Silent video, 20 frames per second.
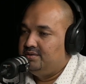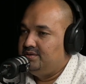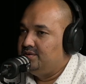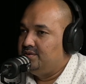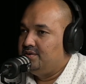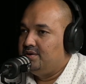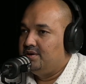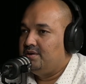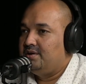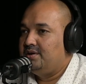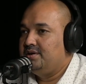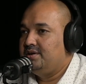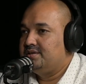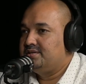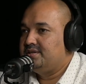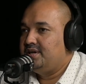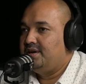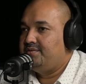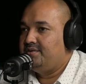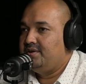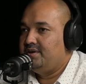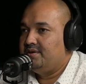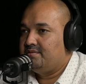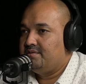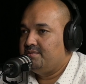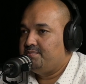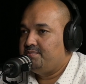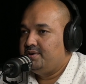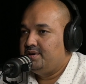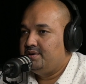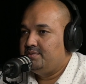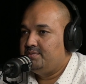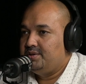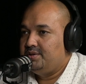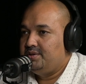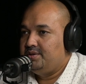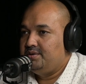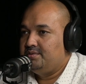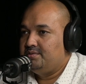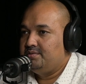You got all your safety equipment
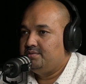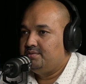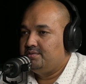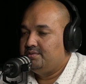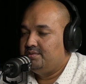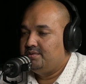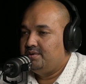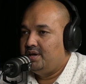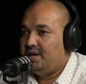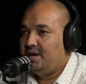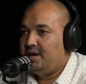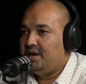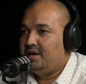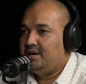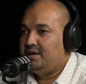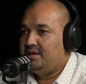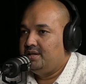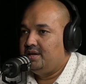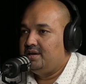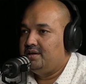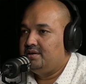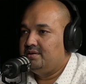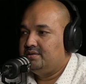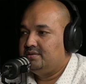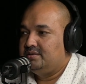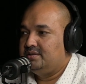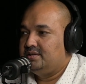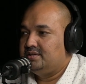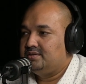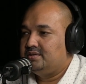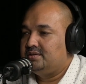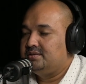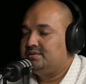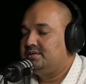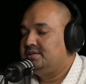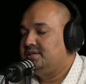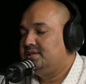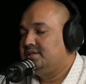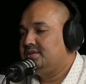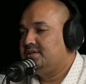with you. And then there's
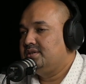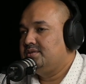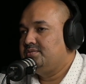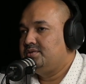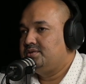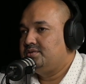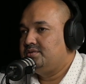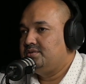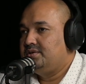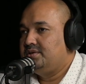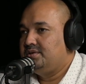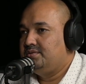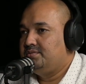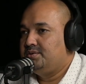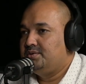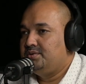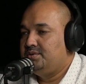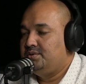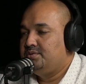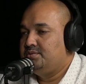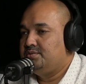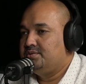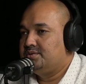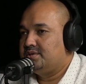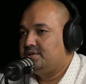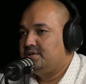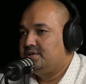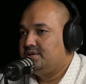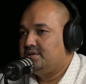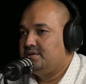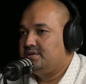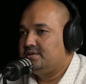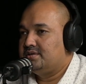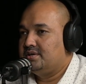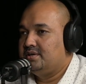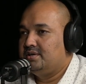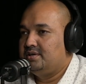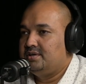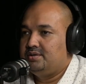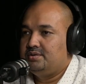also another thing which we would use is
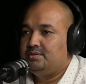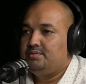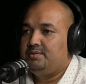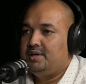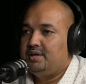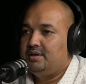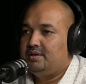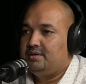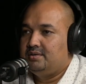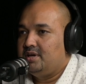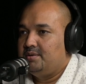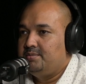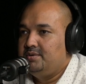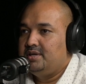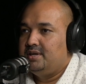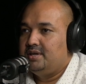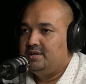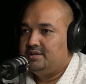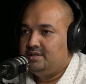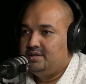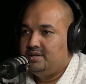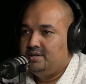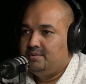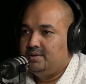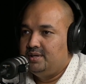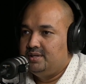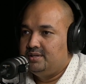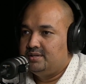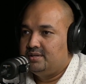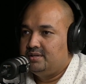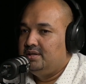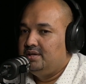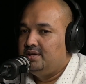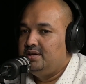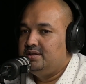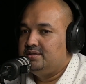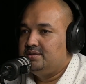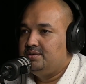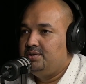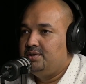a two-way communication device. The
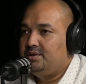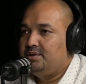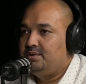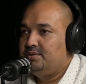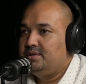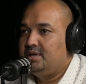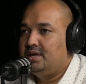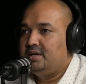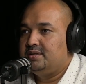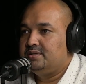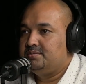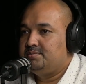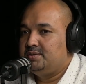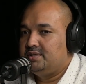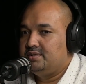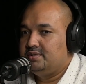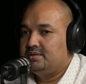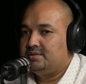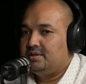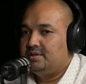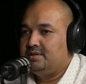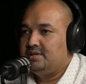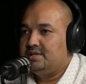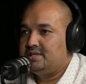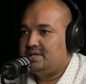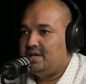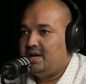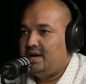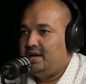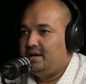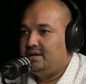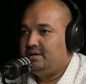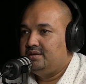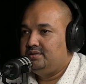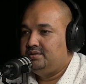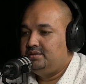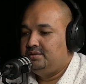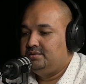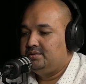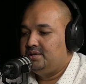reason you do that is because on the
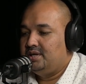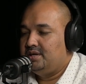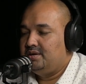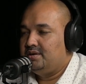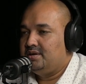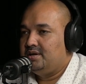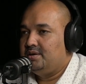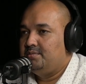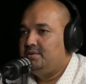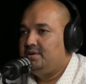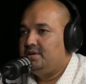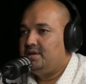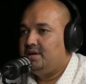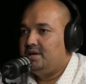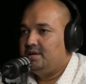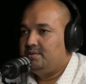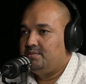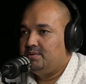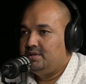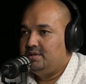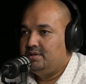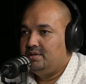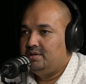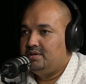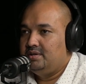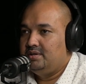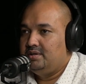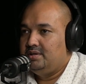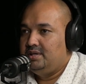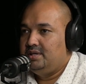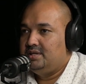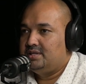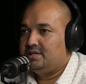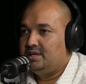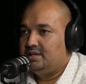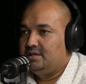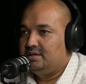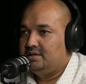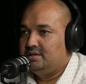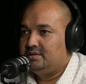sand, you cannot communicate with each
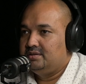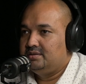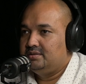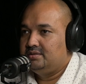other.